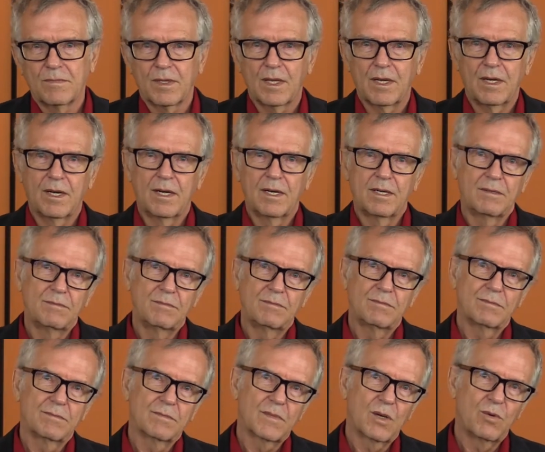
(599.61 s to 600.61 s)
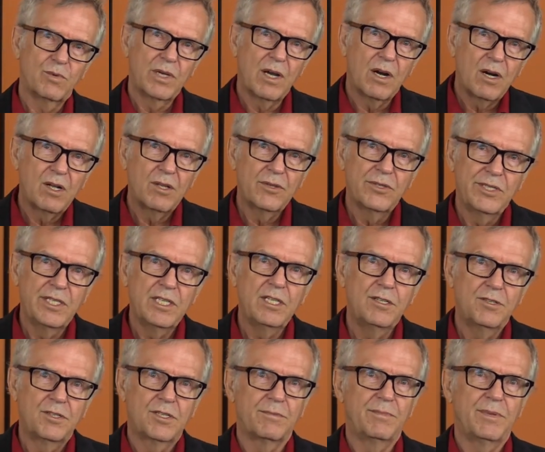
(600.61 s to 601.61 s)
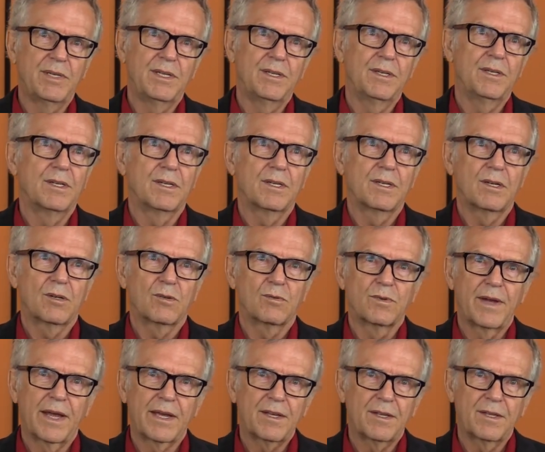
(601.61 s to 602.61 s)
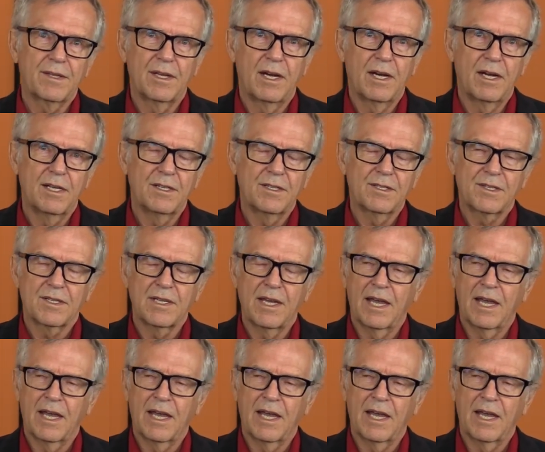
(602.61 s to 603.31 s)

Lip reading: we all need to be recognized